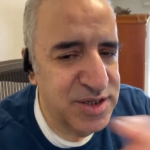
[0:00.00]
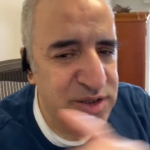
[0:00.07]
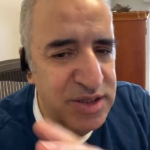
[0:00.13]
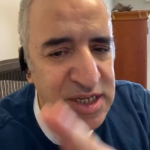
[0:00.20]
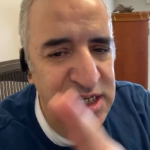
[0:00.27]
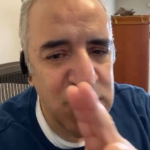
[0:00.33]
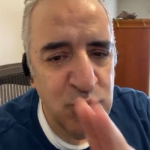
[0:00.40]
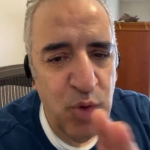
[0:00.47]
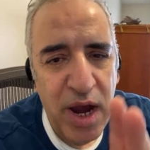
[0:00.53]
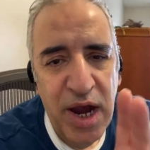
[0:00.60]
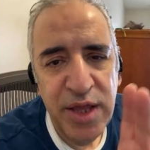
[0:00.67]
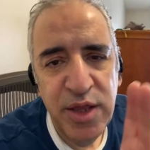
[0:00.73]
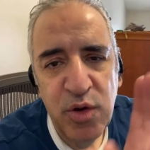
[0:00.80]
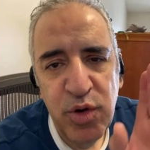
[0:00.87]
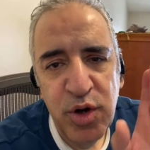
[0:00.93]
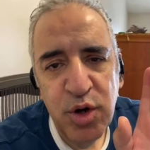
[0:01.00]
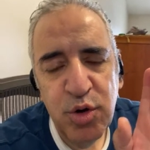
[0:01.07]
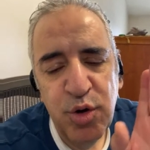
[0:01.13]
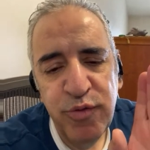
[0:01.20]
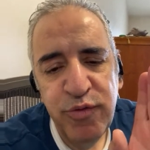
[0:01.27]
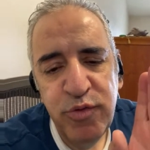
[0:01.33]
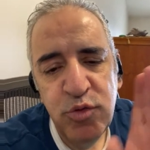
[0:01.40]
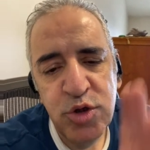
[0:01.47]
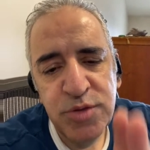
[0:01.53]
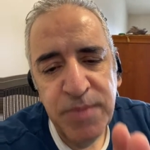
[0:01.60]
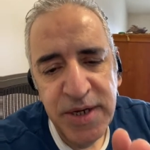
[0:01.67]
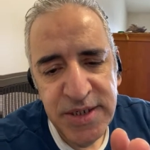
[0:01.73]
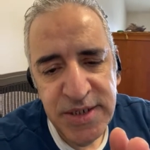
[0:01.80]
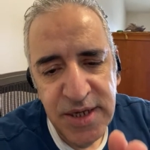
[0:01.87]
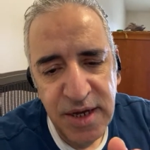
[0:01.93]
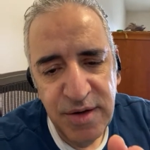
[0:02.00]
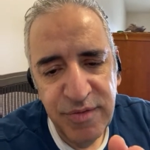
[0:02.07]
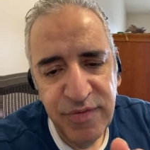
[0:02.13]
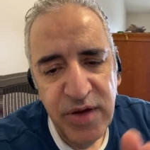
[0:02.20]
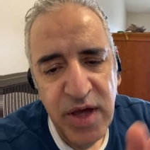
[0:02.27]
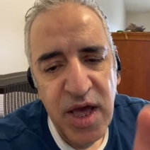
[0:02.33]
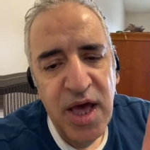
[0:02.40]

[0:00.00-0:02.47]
This is why I don't want to confuse myself.